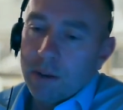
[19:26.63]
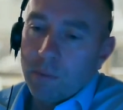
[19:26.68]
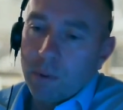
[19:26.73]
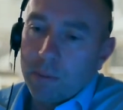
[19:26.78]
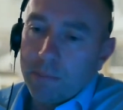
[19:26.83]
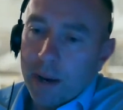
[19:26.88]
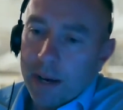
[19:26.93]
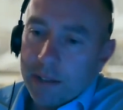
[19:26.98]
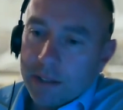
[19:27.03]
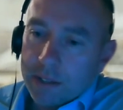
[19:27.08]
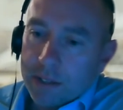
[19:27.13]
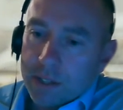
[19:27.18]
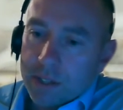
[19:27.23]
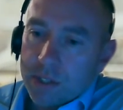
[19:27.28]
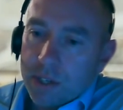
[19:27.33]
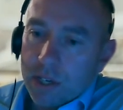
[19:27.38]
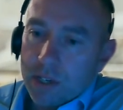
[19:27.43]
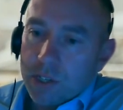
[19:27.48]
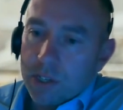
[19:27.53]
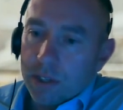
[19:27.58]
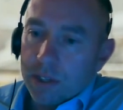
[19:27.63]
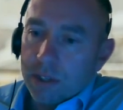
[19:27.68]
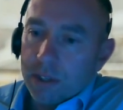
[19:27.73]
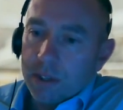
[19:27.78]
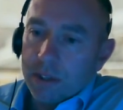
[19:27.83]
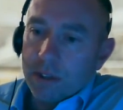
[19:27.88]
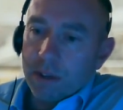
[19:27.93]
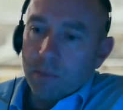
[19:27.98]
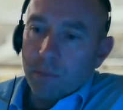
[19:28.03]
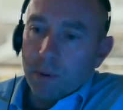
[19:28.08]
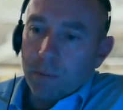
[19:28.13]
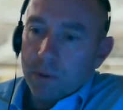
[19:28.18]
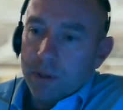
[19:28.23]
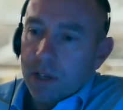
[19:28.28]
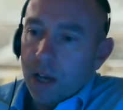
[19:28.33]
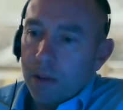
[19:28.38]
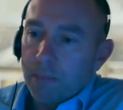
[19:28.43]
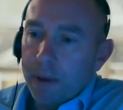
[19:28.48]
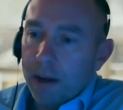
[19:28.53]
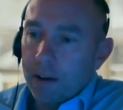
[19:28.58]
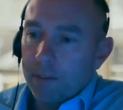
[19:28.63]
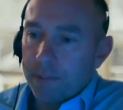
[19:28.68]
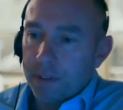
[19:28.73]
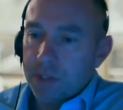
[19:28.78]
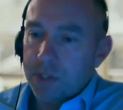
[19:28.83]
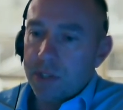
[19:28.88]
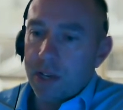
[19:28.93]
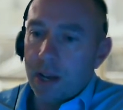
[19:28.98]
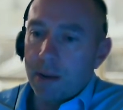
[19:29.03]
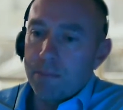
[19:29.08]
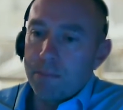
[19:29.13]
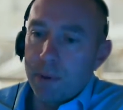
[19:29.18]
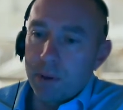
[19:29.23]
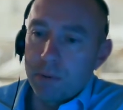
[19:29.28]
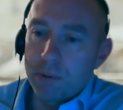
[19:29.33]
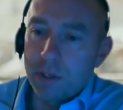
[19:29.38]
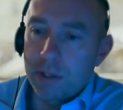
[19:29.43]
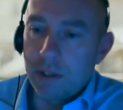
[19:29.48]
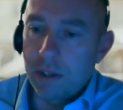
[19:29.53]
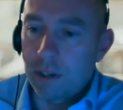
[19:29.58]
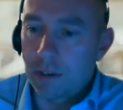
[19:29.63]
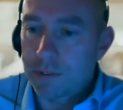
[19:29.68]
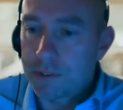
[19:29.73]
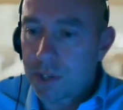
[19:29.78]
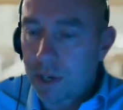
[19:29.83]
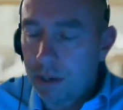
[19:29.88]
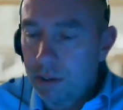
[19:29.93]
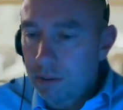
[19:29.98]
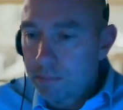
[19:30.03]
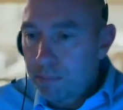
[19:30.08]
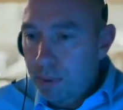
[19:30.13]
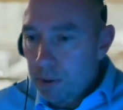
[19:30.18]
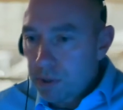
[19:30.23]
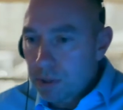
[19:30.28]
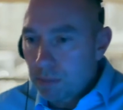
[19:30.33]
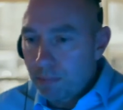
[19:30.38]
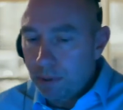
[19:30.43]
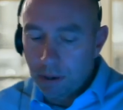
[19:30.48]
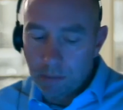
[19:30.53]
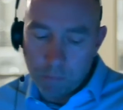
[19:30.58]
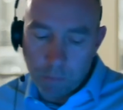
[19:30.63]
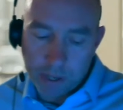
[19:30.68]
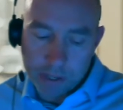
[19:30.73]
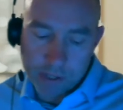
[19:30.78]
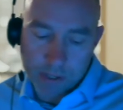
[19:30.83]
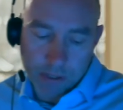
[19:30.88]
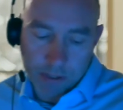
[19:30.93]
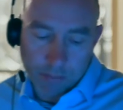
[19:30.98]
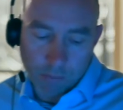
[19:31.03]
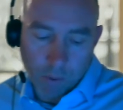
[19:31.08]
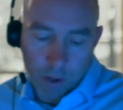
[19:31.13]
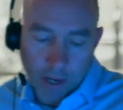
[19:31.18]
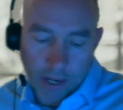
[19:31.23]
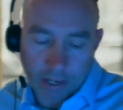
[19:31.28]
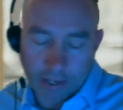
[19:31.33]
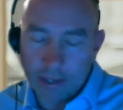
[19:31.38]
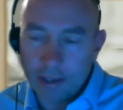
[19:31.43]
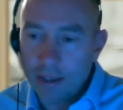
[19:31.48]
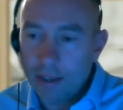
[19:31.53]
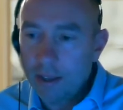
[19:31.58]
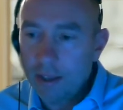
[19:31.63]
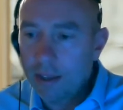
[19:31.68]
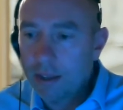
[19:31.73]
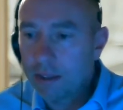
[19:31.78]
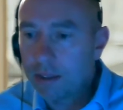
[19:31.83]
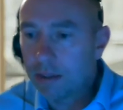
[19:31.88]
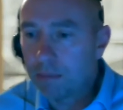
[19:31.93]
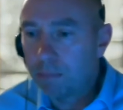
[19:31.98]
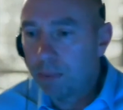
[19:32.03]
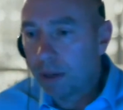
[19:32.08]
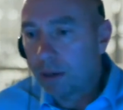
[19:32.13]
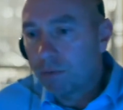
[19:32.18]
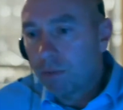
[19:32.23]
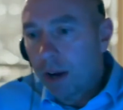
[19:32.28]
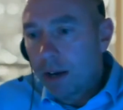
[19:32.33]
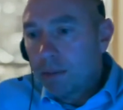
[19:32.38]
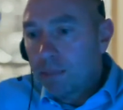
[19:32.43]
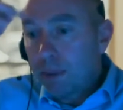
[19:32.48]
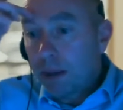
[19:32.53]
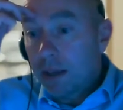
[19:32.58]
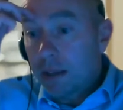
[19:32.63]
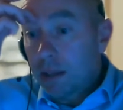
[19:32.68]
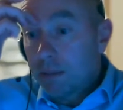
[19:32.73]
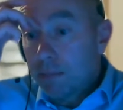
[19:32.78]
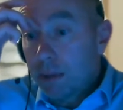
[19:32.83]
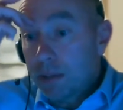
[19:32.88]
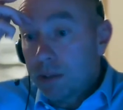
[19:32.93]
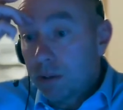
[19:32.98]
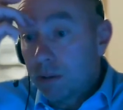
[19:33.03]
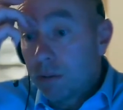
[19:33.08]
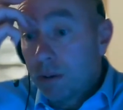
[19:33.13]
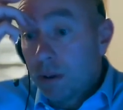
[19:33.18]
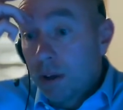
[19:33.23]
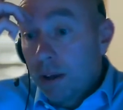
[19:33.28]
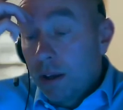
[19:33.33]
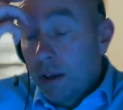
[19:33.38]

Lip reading: we made the decision that we would come out of the STEM building that you've seen, and possibly on Western Way, the big red bit in the middle,